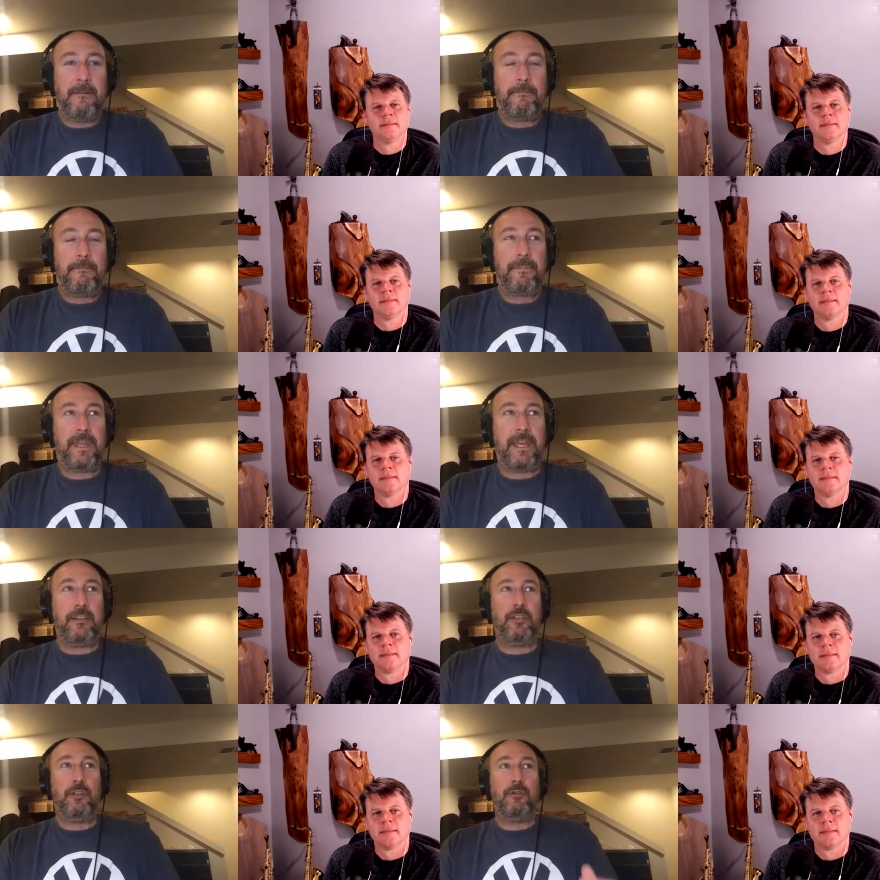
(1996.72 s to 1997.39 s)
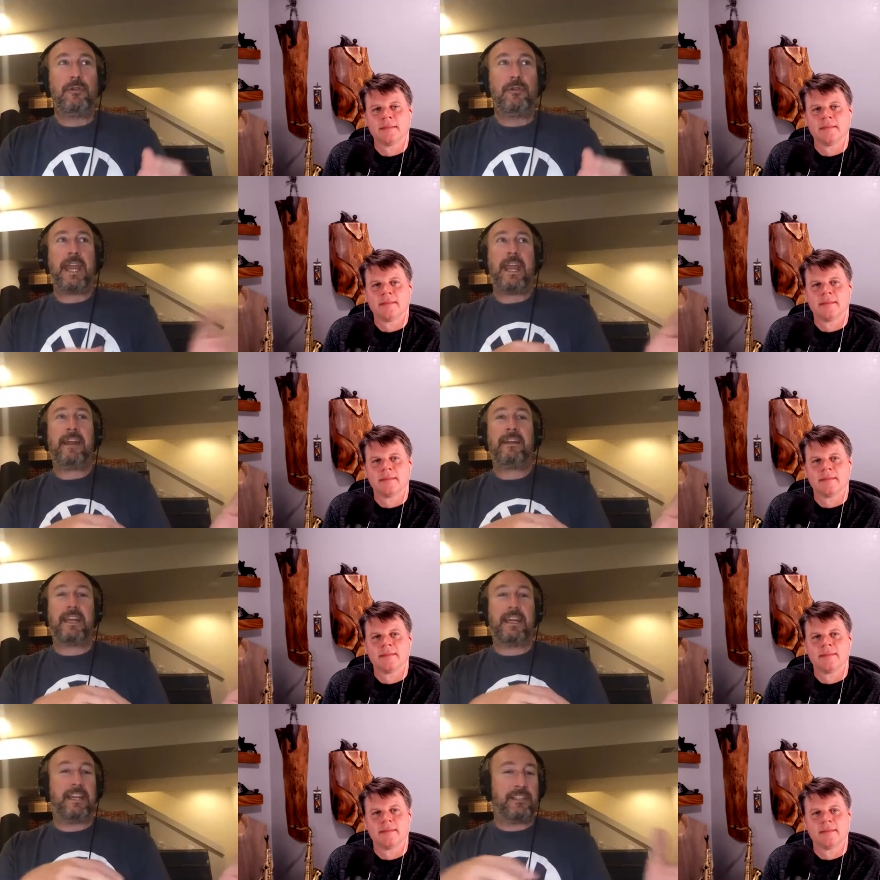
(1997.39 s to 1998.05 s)
Speaker 1: that you can
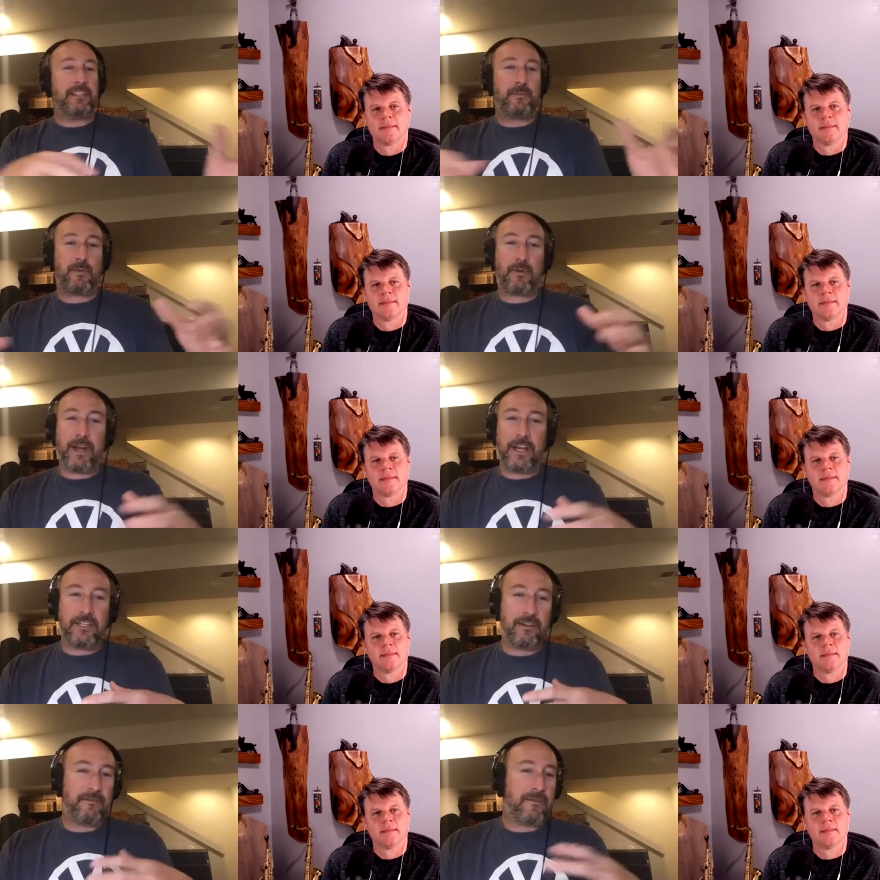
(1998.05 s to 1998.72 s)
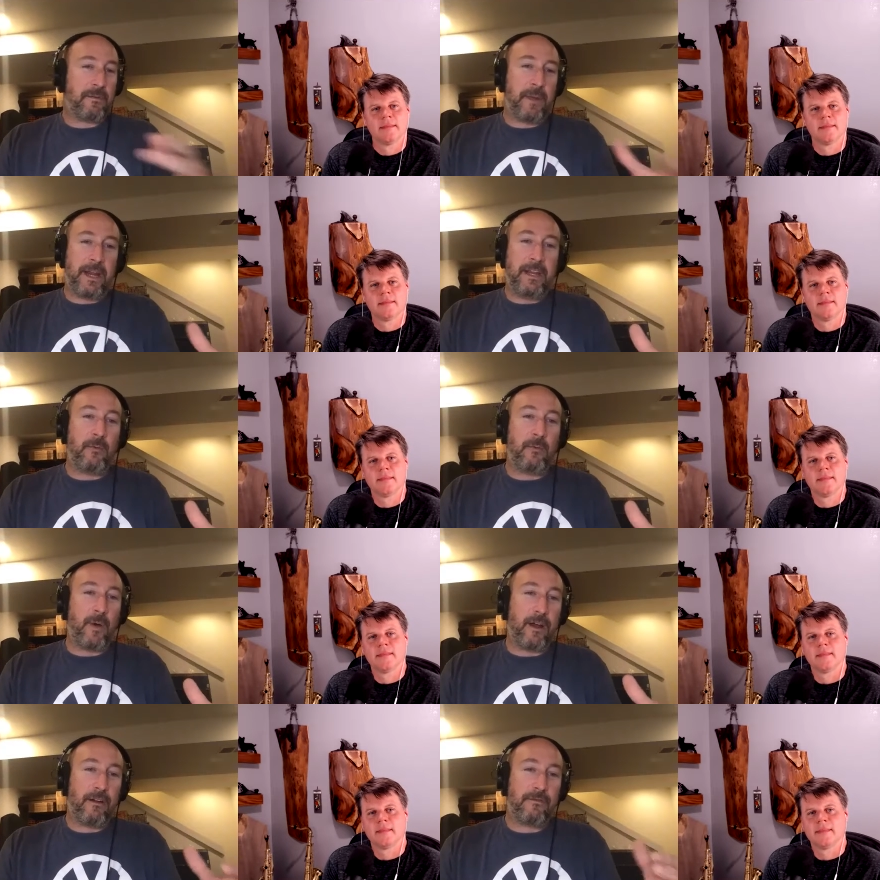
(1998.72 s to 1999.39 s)
get inspiration from
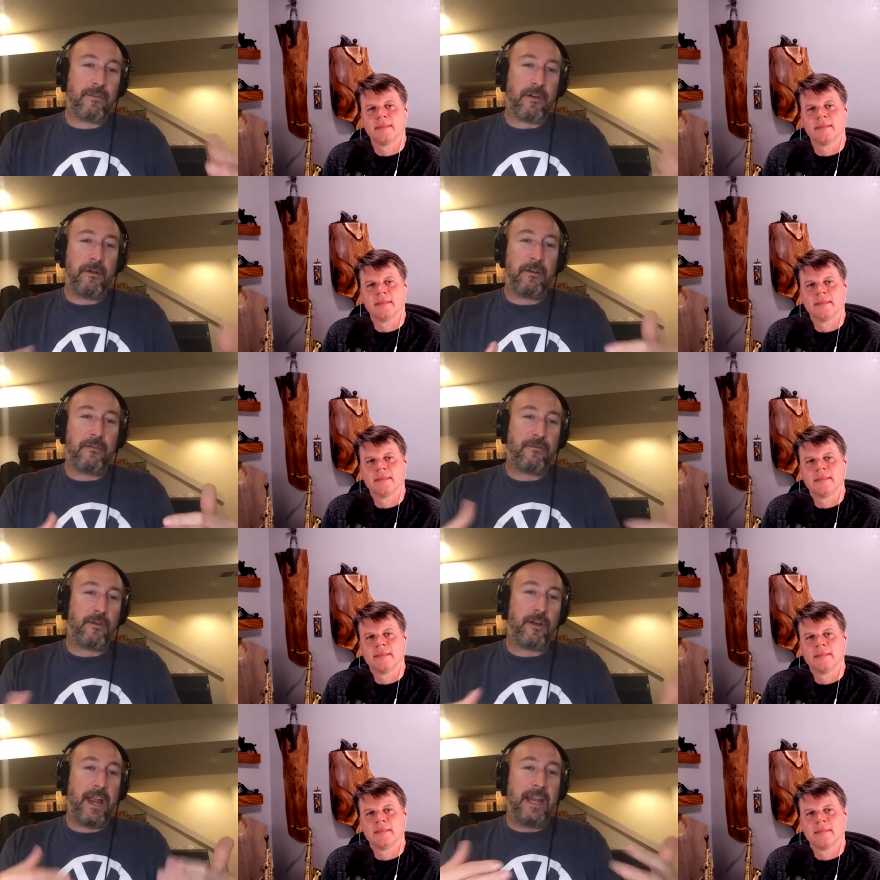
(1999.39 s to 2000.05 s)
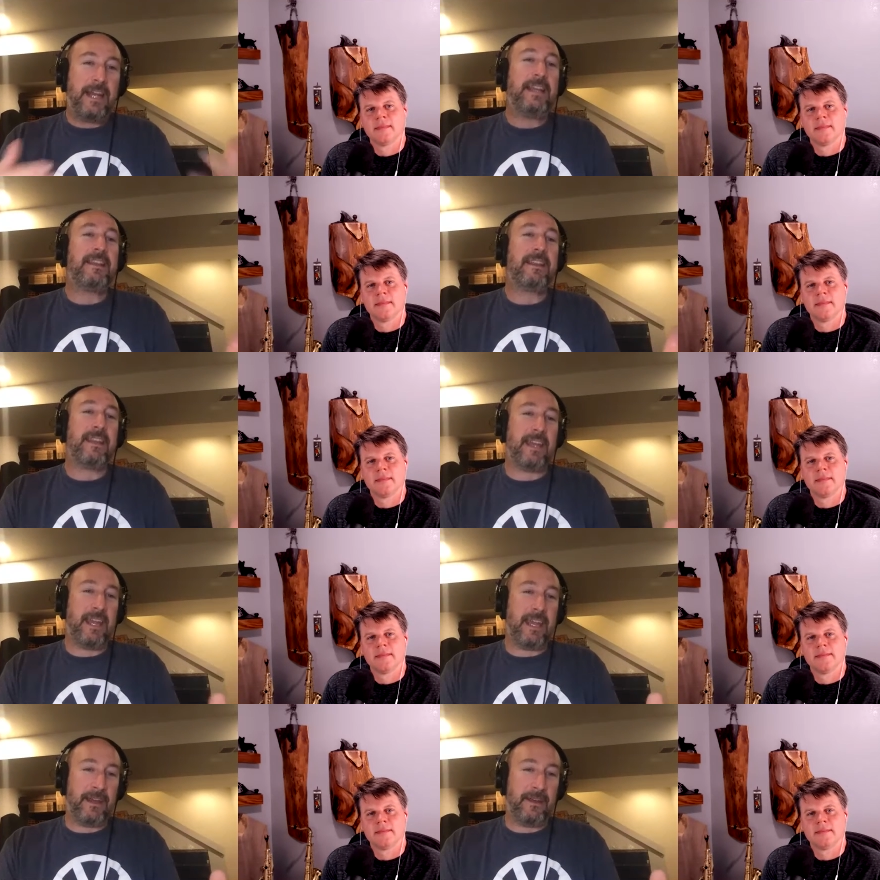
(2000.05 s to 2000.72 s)
anywhere for, for
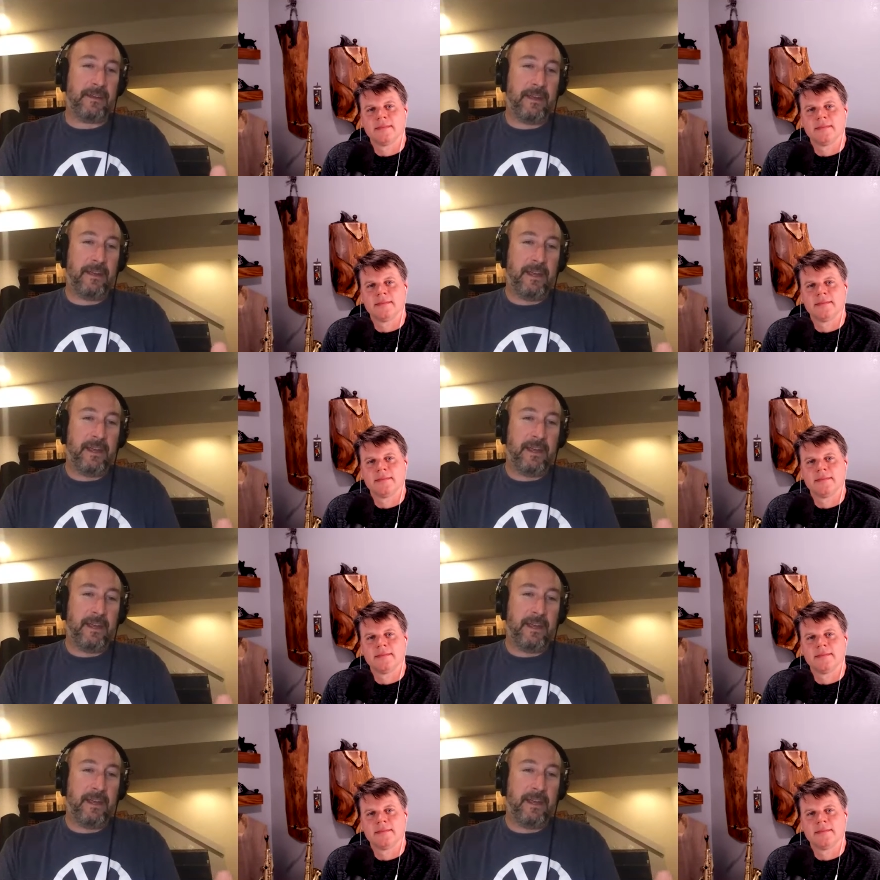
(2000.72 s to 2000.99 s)
anything